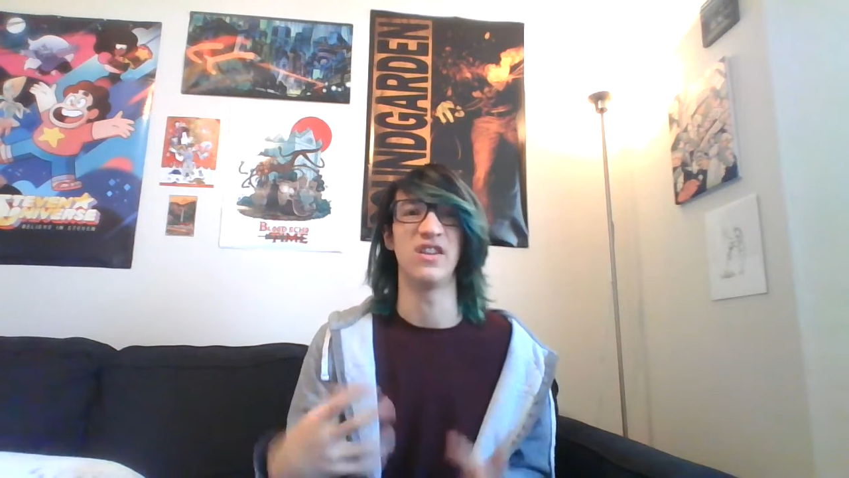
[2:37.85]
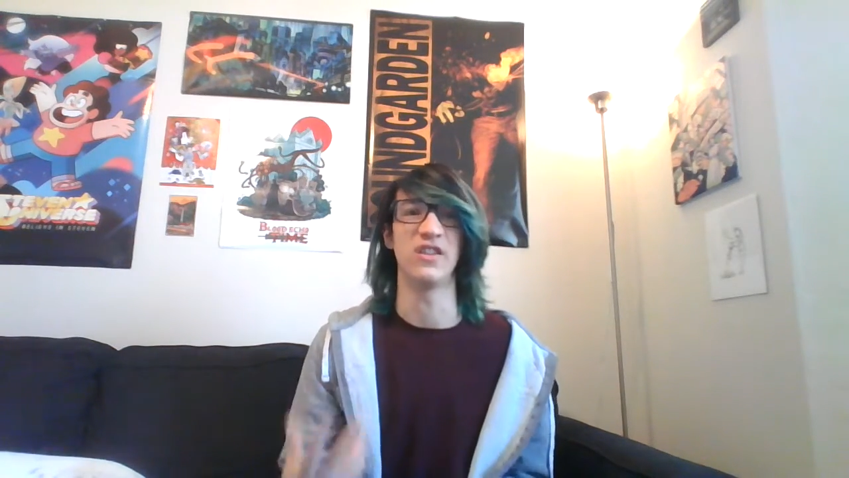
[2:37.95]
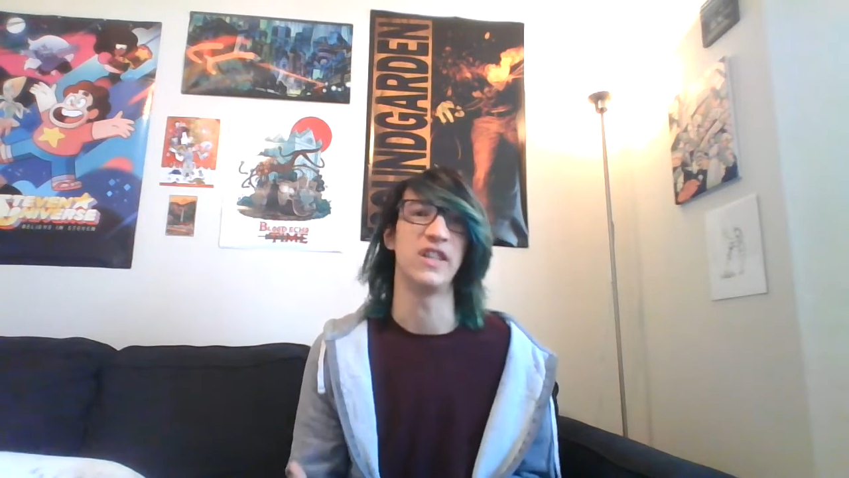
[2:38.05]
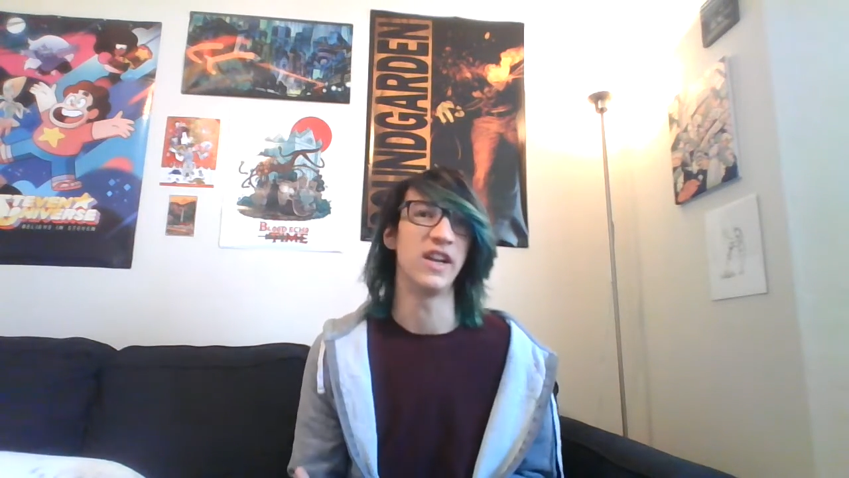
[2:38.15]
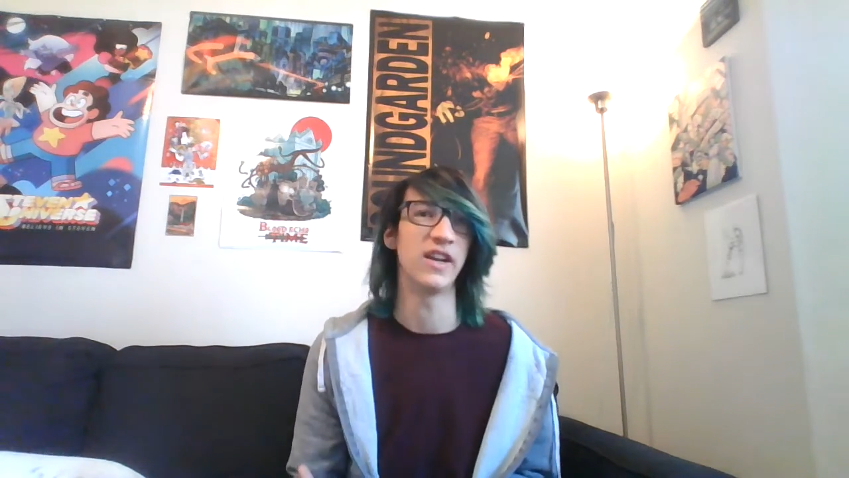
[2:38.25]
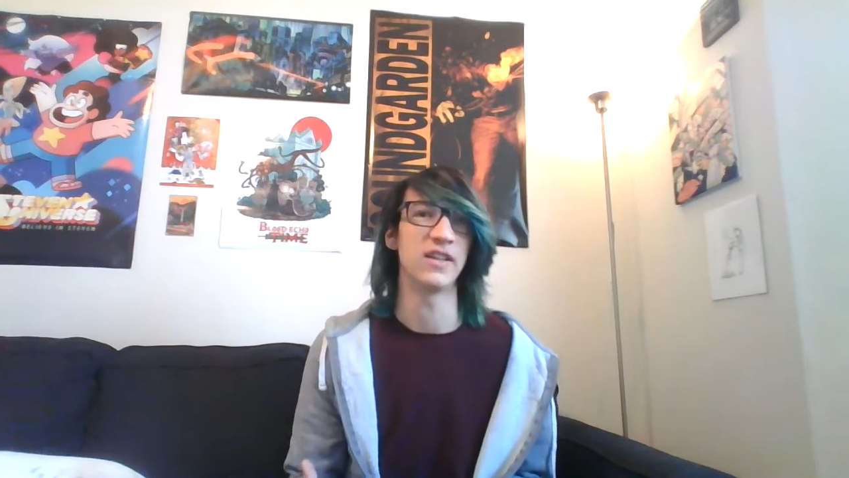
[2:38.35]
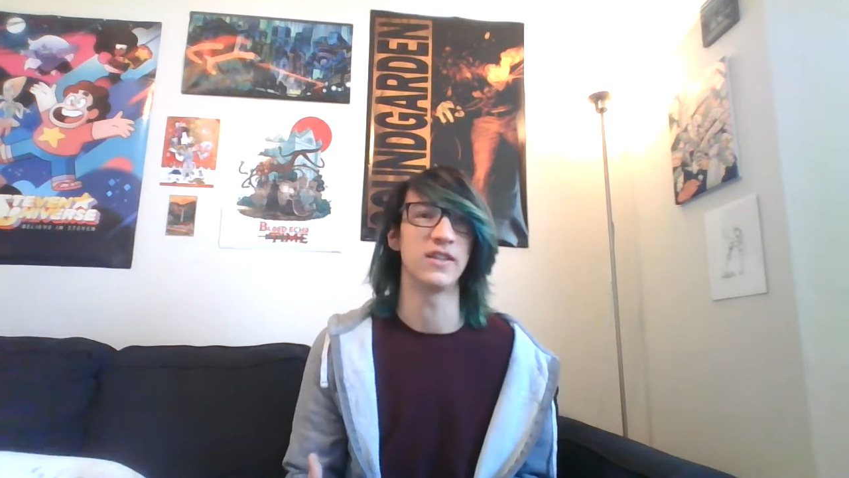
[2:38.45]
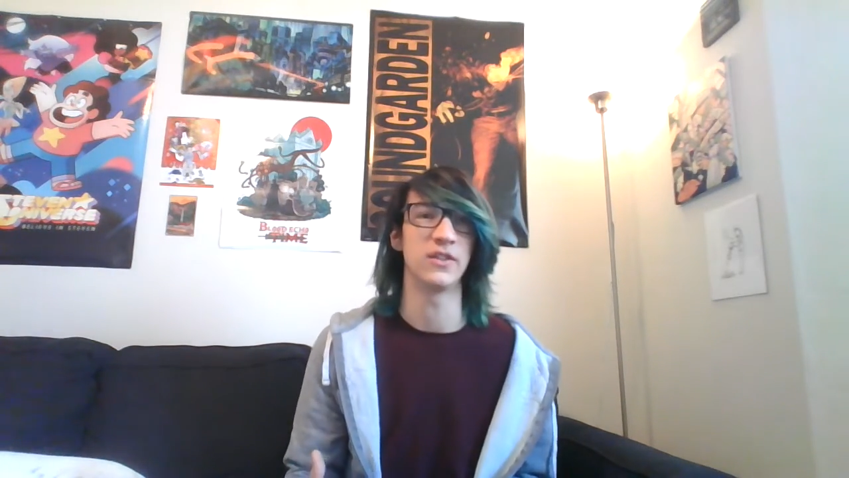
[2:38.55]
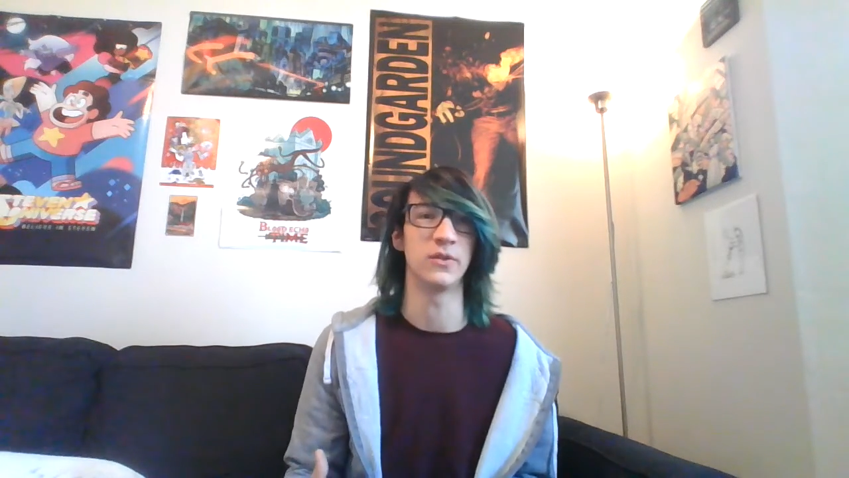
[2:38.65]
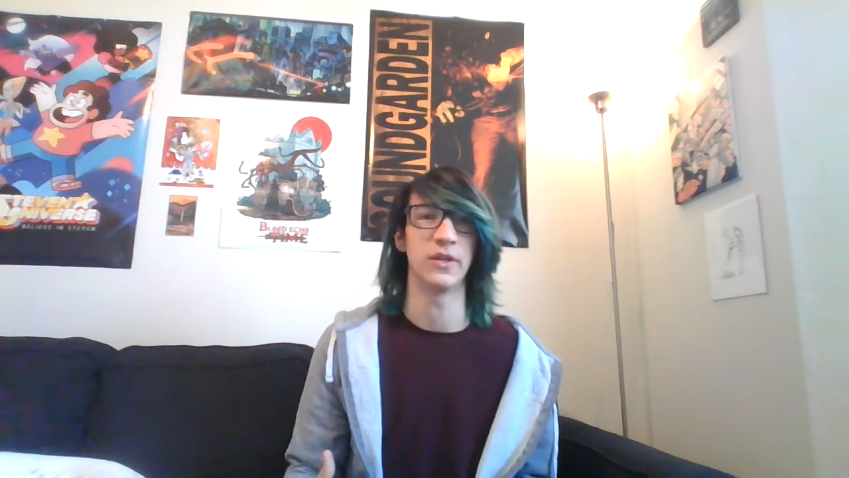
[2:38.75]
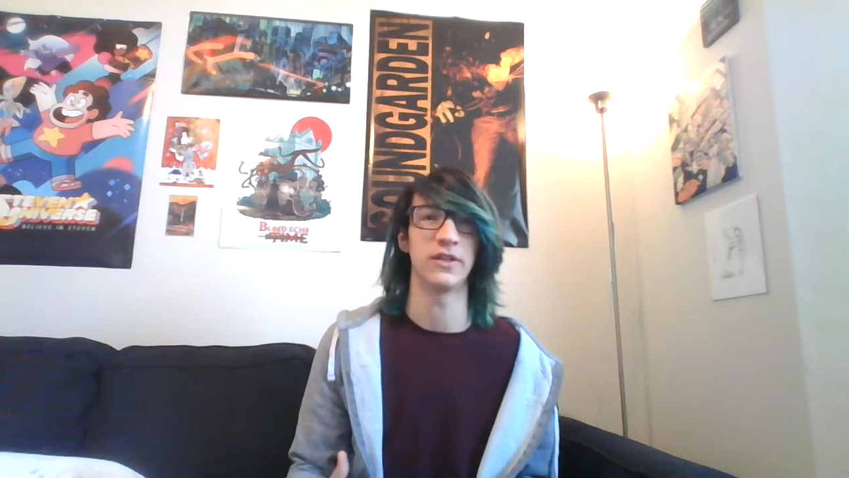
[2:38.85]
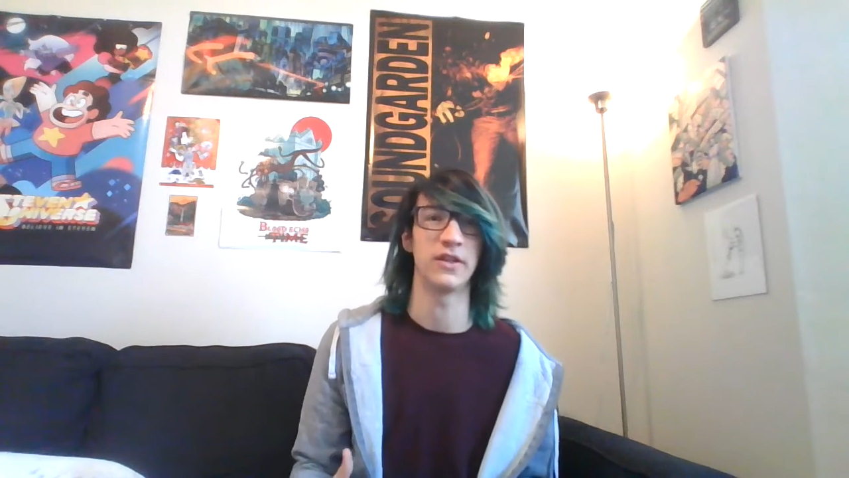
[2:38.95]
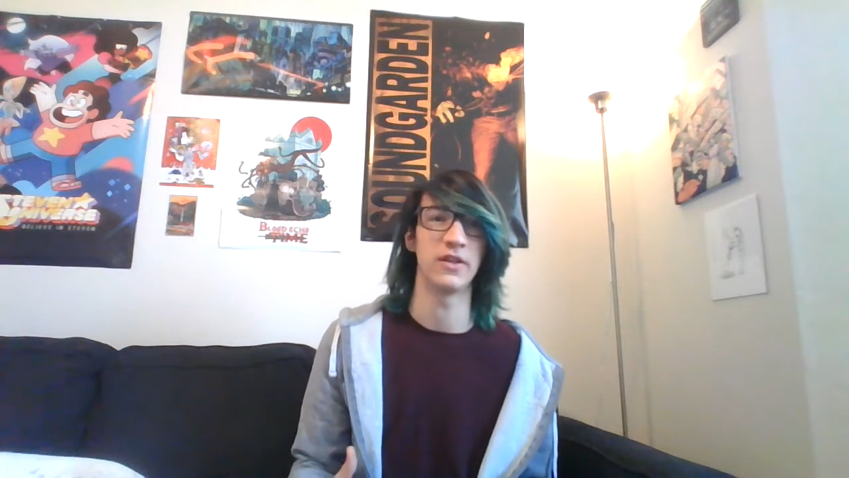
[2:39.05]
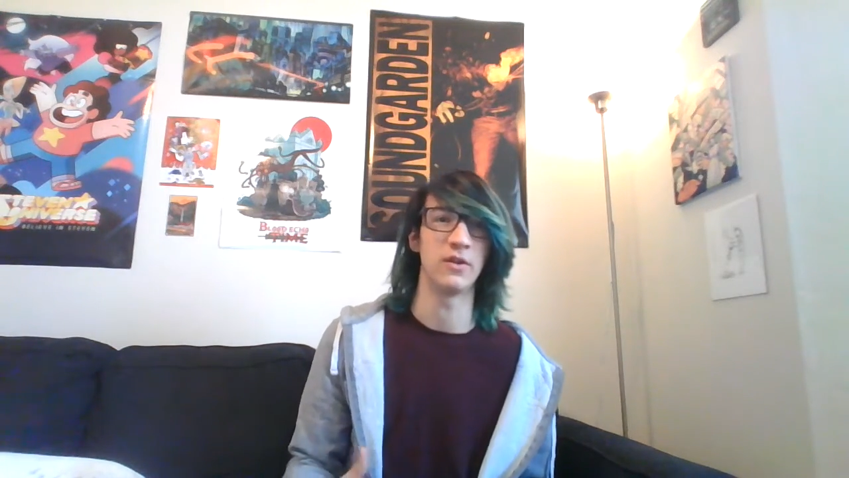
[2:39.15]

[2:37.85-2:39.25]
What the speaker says: understanding of the situation.